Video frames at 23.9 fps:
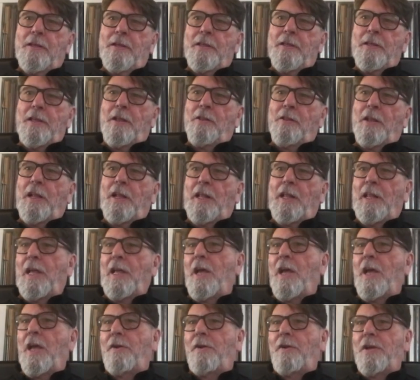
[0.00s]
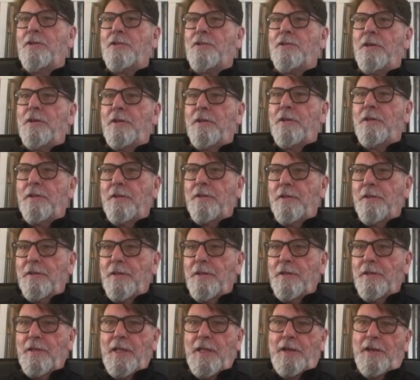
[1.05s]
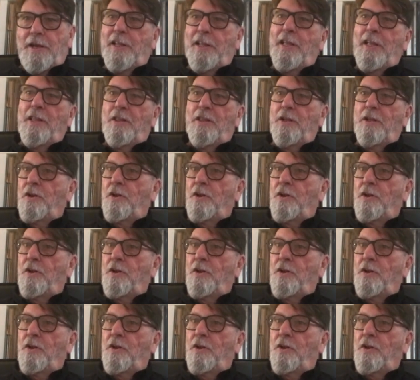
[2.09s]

the little areas that in the